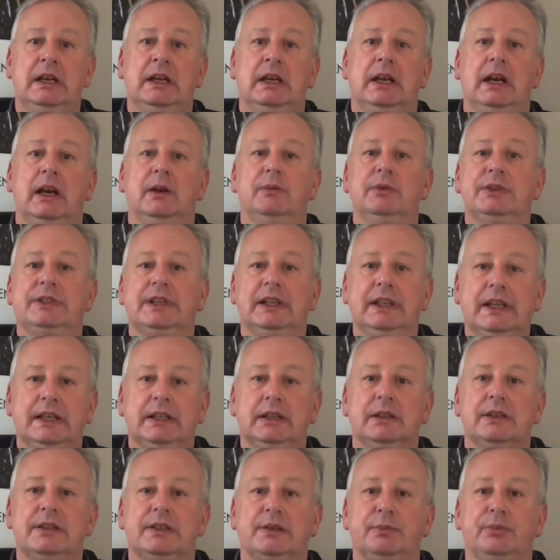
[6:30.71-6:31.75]
I was a
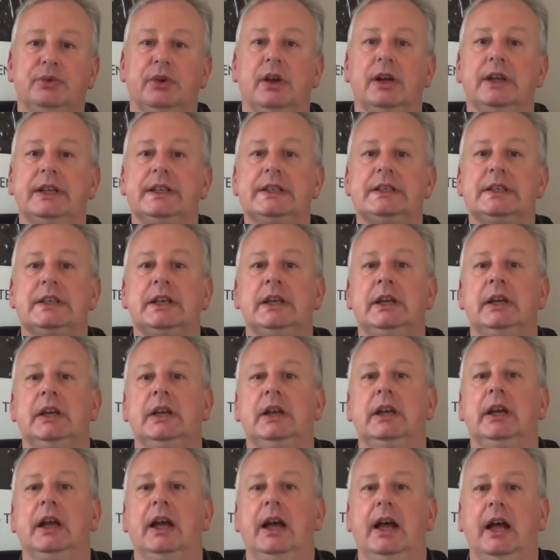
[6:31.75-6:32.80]
little surprised
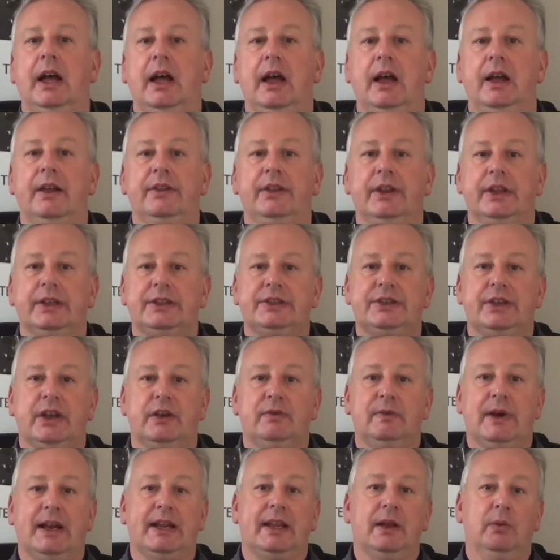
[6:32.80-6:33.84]
that
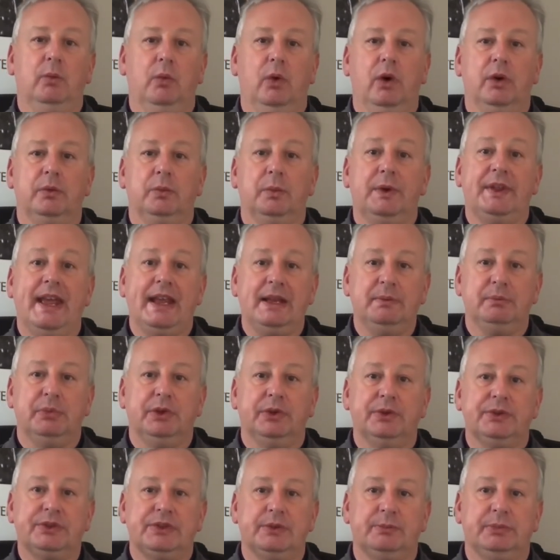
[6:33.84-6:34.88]
racket 1 with 8
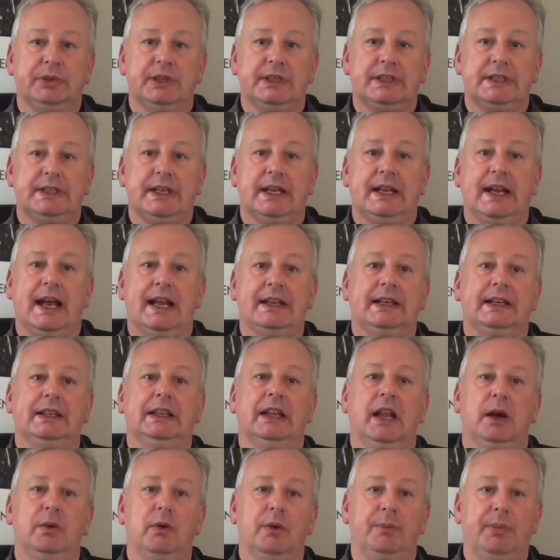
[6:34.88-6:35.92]
pulls at +10 had a
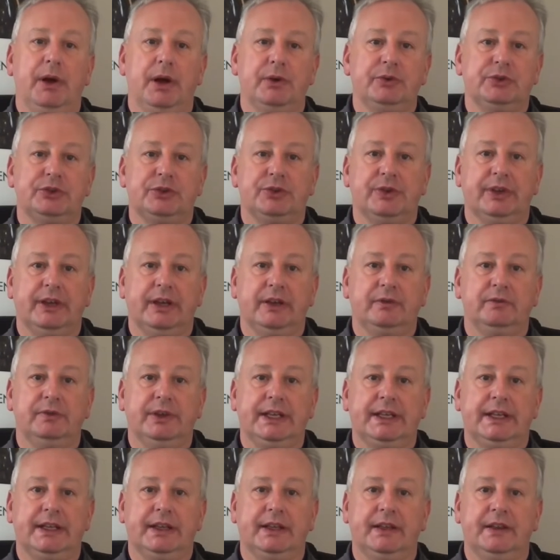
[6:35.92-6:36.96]
lower post-stringing
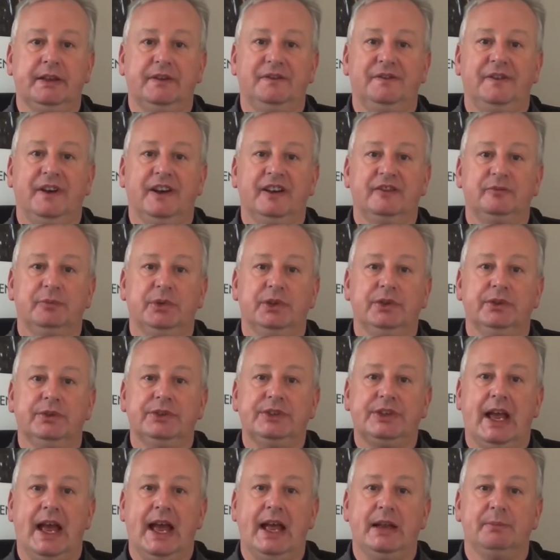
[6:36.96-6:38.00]
reading than the 5
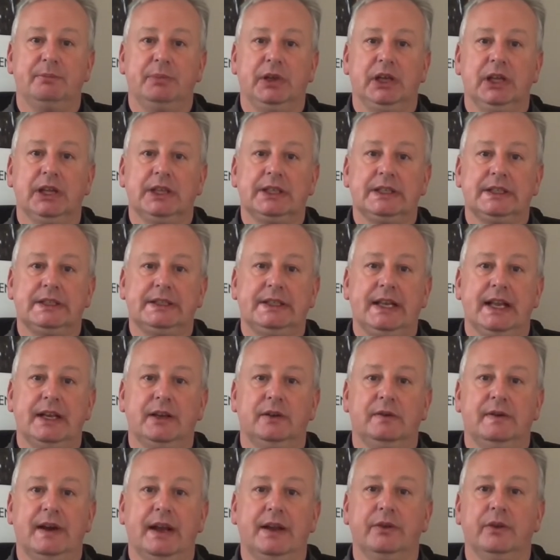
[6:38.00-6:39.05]
pulls at +10
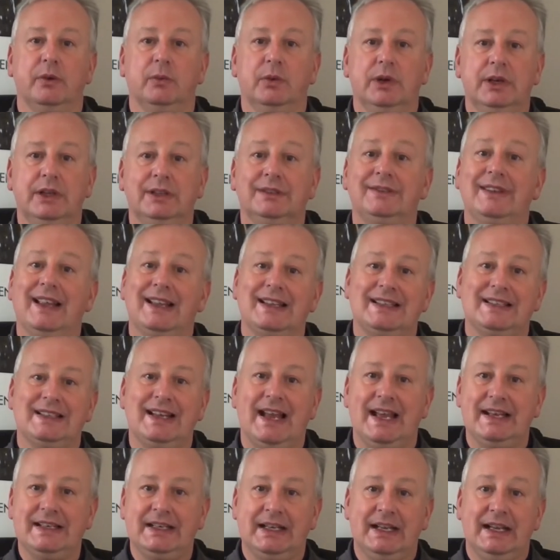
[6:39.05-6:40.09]
around the world. That
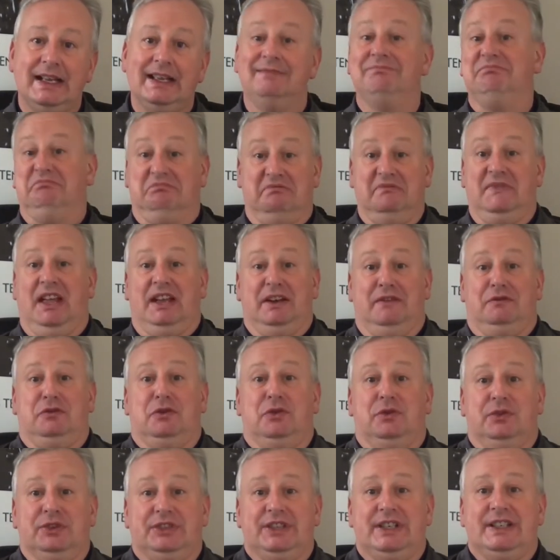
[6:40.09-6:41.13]
said, that of
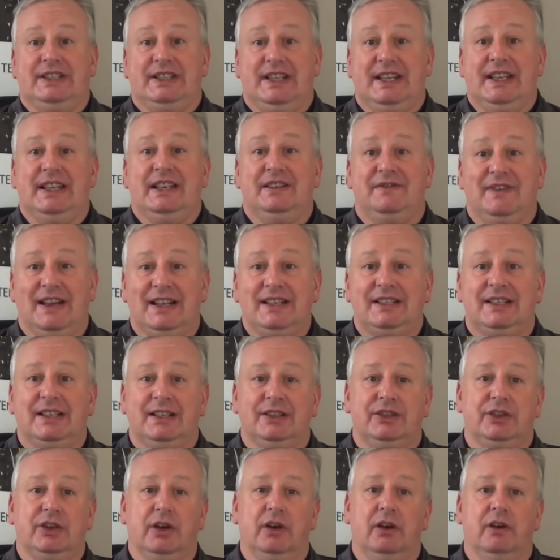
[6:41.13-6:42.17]
course is the
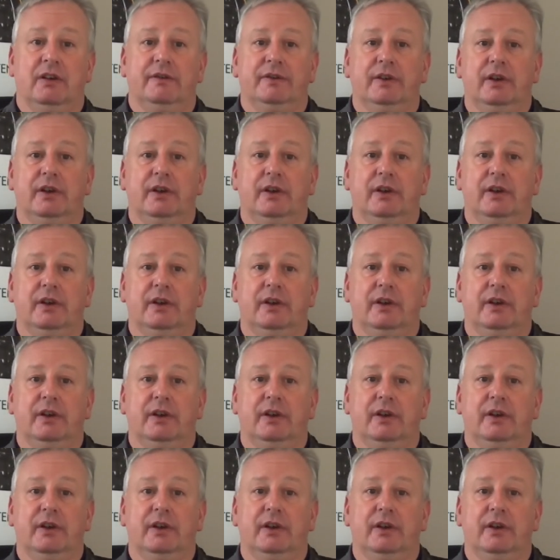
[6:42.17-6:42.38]
advantage of